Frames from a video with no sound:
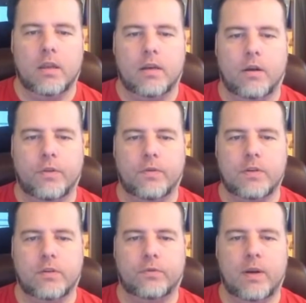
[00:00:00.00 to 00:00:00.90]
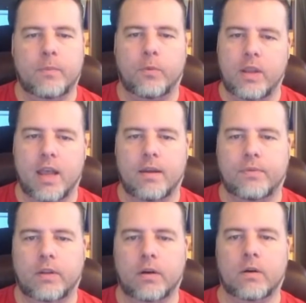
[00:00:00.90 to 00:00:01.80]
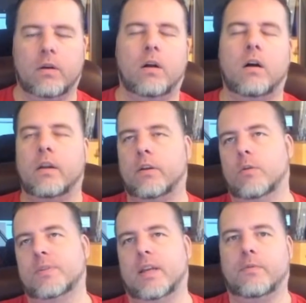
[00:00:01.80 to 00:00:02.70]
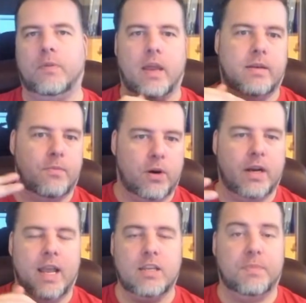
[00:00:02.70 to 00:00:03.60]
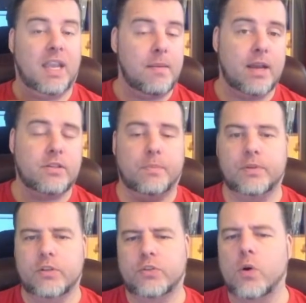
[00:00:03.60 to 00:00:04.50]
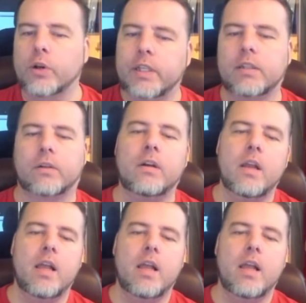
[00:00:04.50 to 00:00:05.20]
Now the original Rim we have here on Global Side that Warrior Enhanced became actually a pretty strong healer.